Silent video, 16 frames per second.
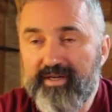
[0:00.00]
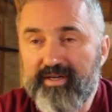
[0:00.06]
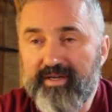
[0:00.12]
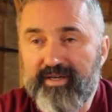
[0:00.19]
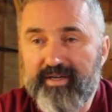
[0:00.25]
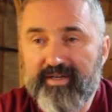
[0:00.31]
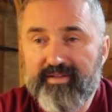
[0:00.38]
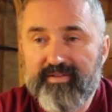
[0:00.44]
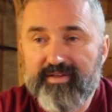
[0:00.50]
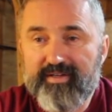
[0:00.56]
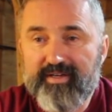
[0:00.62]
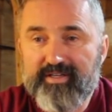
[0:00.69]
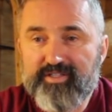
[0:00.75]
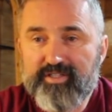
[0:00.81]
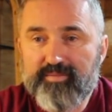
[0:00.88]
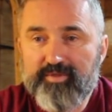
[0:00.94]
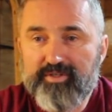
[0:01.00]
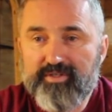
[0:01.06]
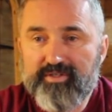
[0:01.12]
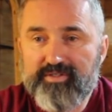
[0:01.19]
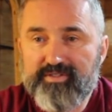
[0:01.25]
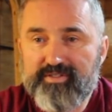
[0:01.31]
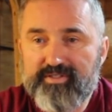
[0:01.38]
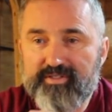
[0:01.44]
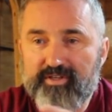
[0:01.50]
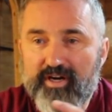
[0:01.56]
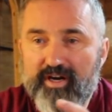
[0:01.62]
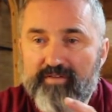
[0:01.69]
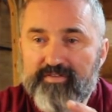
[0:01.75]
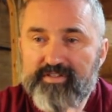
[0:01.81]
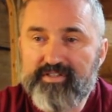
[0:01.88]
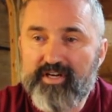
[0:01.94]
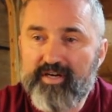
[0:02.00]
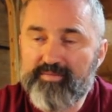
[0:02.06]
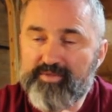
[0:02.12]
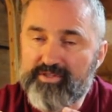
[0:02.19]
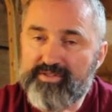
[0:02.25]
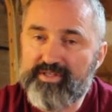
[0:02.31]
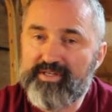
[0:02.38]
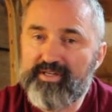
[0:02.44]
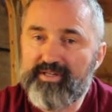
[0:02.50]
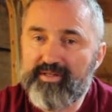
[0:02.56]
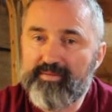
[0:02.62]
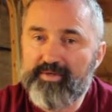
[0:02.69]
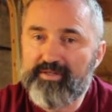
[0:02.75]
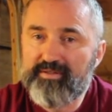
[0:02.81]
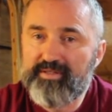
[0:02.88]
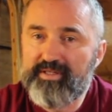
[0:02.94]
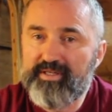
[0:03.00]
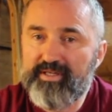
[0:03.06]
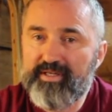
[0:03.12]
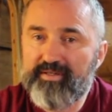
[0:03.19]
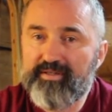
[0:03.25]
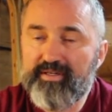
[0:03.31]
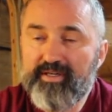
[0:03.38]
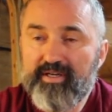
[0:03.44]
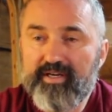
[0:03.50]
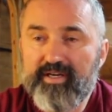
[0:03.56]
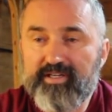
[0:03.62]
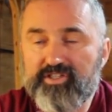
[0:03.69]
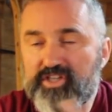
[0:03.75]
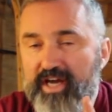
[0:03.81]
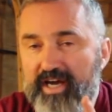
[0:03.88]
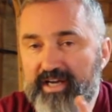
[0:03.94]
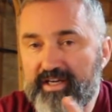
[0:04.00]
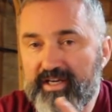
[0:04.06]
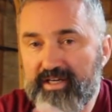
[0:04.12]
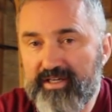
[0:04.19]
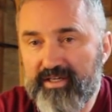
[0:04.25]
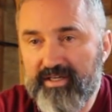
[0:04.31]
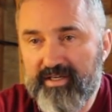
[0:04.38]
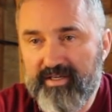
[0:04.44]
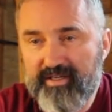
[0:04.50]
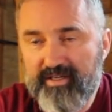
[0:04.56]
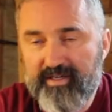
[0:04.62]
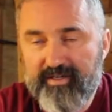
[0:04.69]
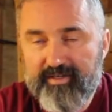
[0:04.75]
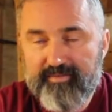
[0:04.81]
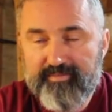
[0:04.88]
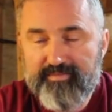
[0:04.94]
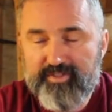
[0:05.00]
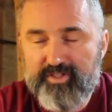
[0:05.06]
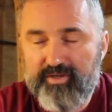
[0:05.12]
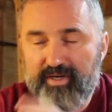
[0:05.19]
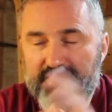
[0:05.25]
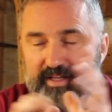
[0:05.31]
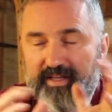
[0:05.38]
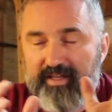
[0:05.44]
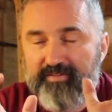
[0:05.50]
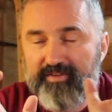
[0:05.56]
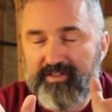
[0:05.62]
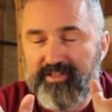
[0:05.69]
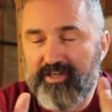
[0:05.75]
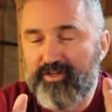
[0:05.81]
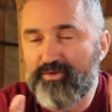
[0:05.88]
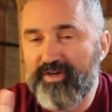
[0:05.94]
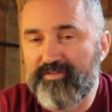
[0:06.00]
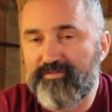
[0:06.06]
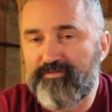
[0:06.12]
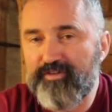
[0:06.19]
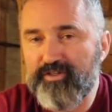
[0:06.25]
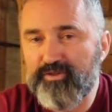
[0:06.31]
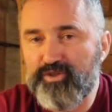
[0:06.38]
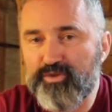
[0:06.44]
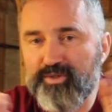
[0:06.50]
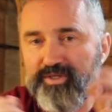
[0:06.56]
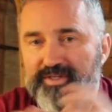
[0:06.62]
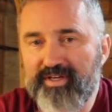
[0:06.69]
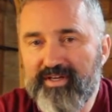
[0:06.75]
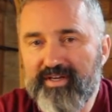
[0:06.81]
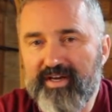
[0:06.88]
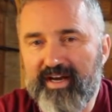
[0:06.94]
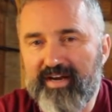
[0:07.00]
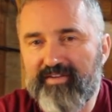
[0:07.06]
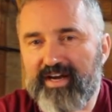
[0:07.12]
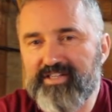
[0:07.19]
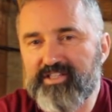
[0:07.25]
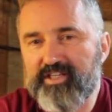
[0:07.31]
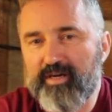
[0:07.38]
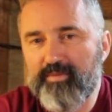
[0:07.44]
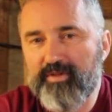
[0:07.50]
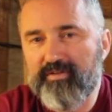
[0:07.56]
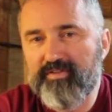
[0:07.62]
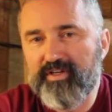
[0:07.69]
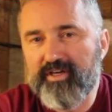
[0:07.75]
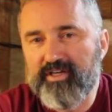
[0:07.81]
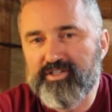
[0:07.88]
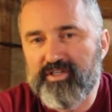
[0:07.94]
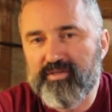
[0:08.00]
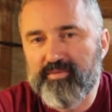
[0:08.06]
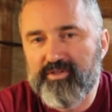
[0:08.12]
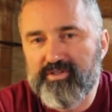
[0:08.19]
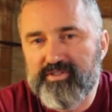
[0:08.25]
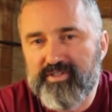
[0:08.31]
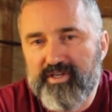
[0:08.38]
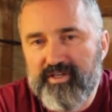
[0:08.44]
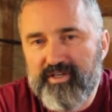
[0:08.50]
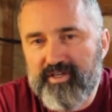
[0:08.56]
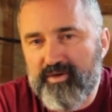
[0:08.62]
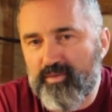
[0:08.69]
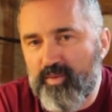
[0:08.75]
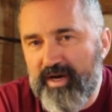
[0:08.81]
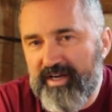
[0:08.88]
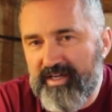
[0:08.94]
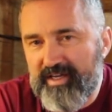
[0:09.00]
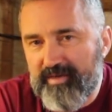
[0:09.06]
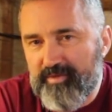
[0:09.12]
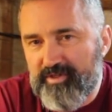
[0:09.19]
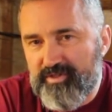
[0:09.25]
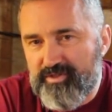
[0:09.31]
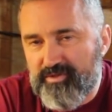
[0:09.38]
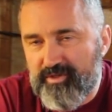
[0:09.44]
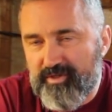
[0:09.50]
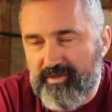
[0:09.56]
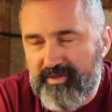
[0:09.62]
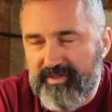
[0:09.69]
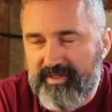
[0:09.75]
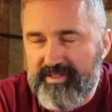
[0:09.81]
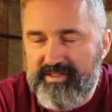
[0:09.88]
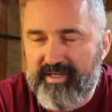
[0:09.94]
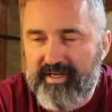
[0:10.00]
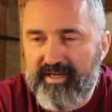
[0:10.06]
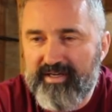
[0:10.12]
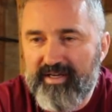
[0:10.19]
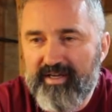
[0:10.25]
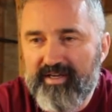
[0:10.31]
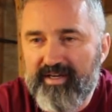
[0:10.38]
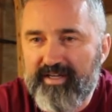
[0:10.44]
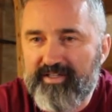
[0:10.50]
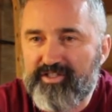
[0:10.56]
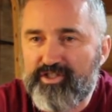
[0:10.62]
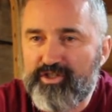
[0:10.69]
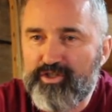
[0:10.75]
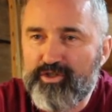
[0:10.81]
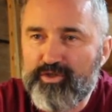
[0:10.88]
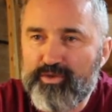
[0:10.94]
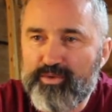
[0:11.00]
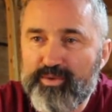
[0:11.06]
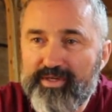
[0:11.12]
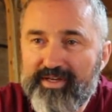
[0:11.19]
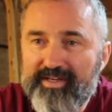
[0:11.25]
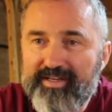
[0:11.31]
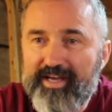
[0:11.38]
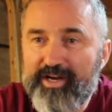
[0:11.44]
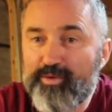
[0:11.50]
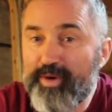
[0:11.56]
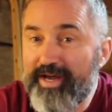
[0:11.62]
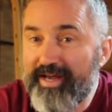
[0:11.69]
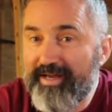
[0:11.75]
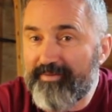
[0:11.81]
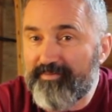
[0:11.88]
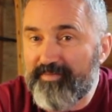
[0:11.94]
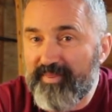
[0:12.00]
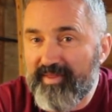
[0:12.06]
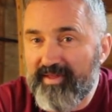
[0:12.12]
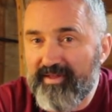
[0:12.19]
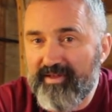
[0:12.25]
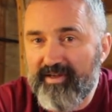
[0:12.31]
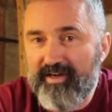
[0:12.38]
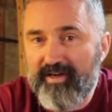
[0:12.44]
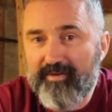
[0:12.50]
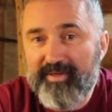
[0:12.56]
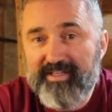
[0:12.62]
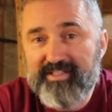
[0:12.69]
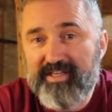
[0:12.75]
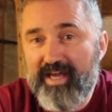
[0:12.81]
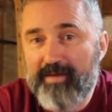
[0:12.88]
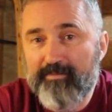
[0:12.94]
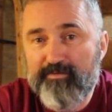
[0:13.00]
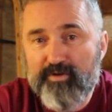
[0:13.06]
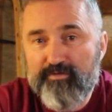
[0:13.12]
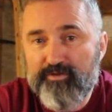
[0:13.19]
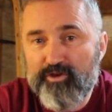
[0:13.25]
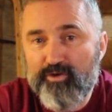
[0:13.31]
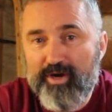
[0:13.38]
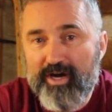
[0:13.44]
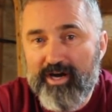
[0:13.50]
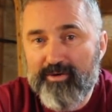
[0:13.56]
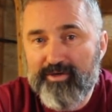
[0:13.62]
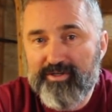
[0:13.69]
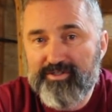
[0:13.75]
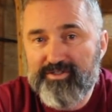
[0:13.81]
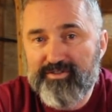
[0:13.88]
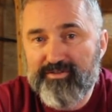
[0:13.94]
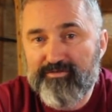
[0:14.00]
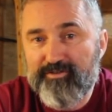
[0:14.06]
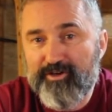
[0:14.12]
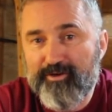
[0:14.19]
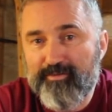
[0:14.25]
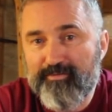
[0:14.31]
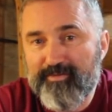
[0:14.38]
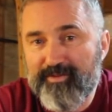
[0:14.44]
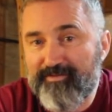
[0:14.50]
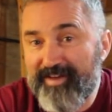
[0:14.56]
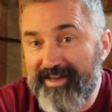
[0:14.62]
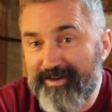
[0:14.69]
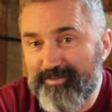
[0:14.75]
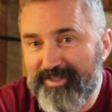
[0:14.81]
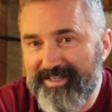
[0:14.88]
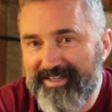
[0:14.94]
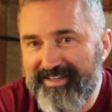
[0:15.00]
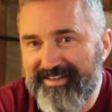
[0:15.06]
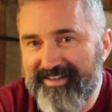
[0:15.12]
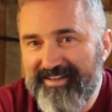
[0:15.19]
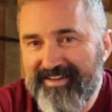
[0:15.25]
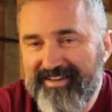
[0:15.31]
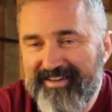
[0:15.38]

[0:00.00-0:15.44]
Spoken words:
And the customers oftentimes are sitting in the middle knitting and chatting. So I love it. It's got a great feel to it. And I've asked a couple of the customers, why do you come to the store? And they said it's to get away and escape for a few hours from the family